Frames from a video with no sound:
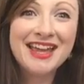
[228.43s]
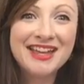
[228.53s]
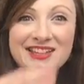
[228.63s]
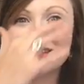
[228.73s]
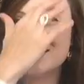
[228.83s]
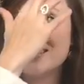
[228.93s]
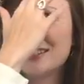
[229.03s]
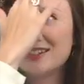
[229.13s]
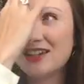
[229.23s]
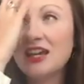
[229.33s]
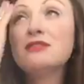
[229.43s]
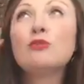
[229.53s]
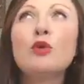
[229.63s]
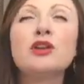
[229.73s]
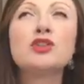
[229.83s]
is
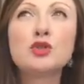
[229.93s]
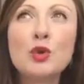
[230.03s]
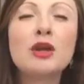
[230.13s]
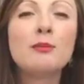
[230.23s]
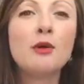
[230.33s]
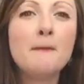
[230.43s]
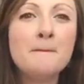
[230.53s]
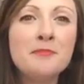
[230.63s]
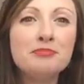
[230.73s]
more enjoyable